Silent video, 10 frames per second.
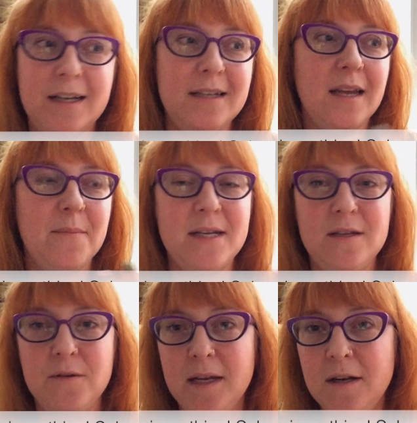anytime I
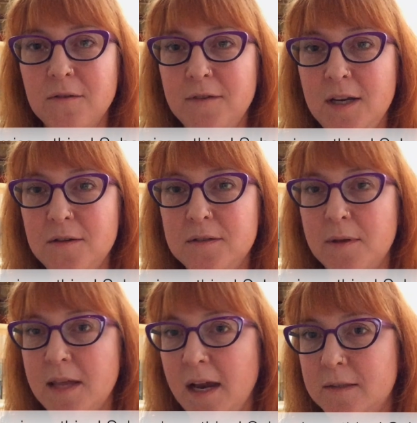do interviews
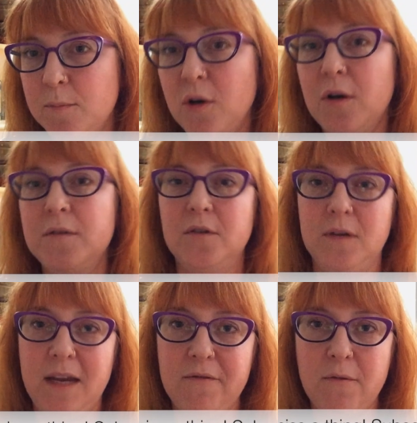with experts or
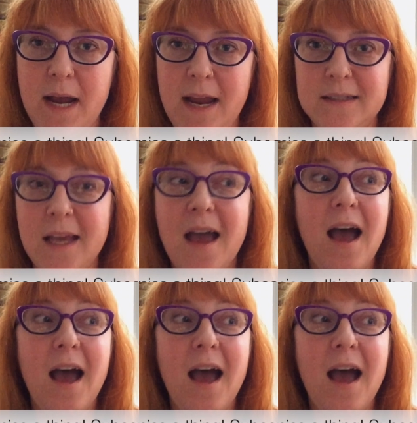giveaways.